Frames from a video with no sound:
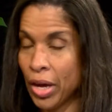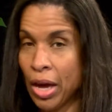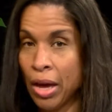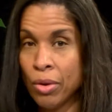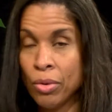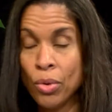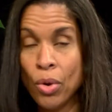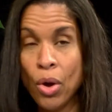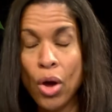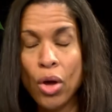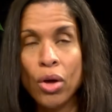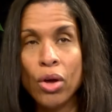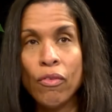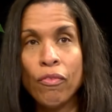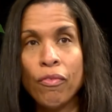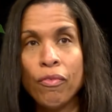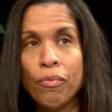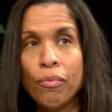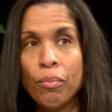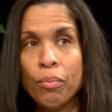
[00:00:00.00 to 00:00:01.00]
And
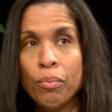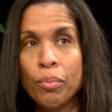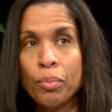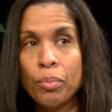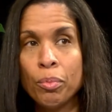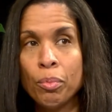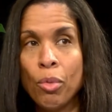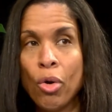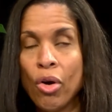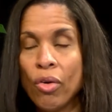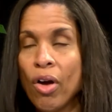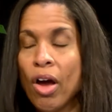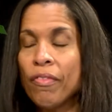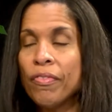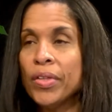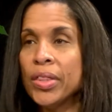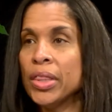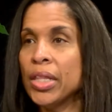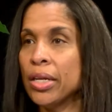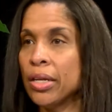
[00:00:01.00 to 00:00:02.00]
more
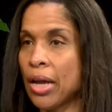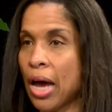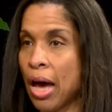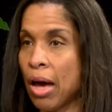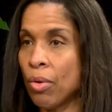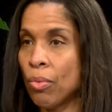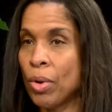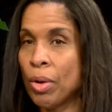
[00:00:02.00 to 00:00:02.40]
often than not,